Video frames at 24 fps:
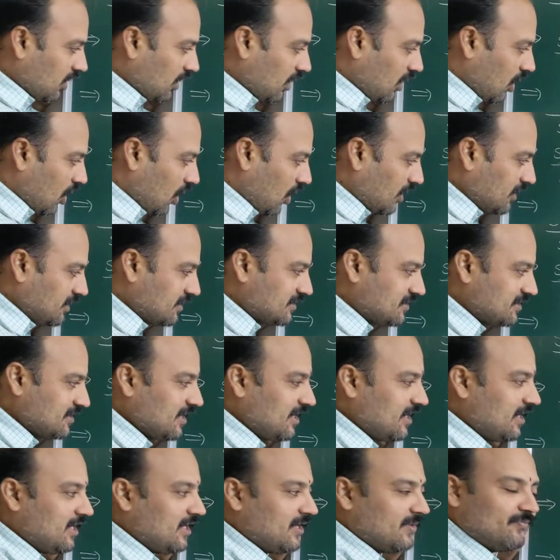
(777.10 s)
cot
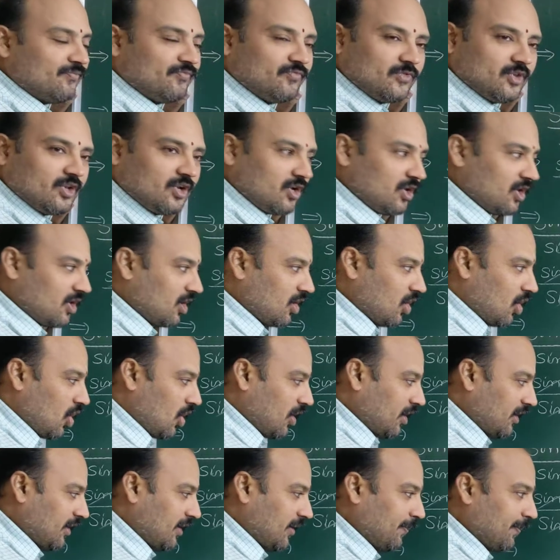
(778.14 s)
C,
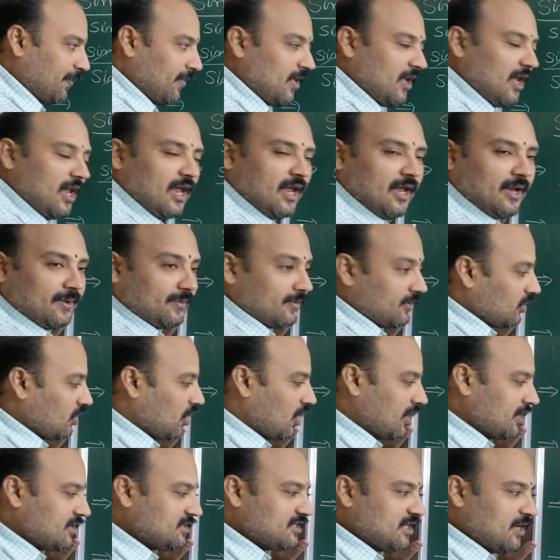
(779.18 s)
cot A,
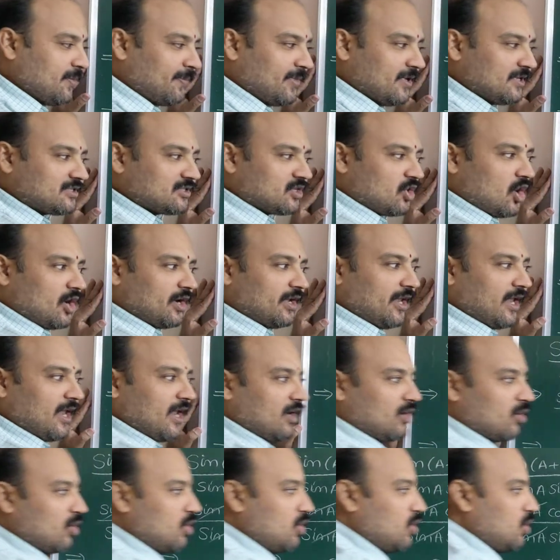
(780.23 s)
cot C plus cot
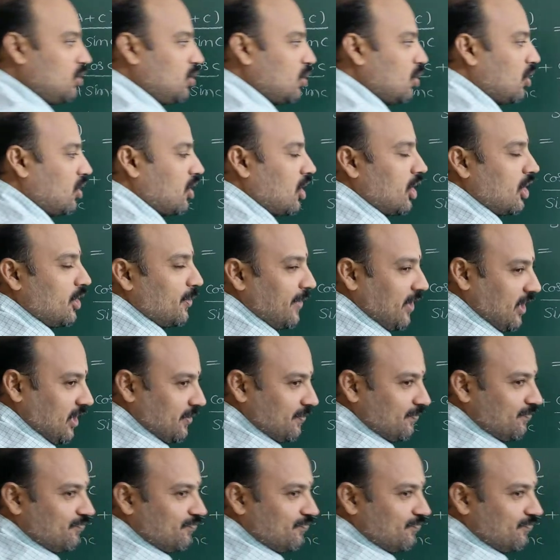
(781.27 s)
A equal to 2 cot B.